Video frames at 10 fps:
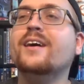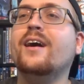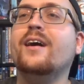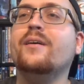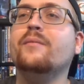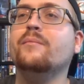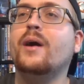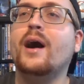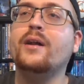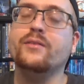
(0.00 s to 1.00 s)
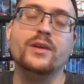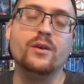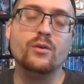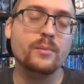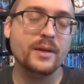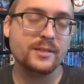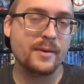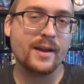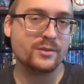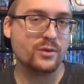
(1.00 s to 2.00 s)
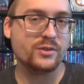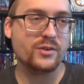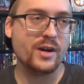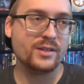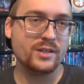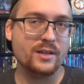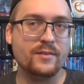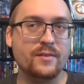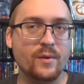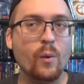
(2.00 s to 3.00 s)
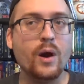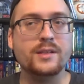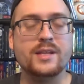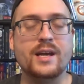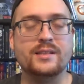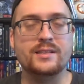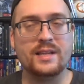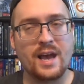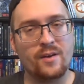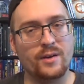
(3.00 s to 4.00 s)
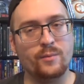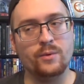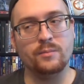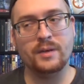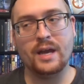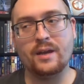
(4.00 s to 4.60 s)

Um, I don't think it will be as bad as Resurrection, even if it was, and I doubt it will be.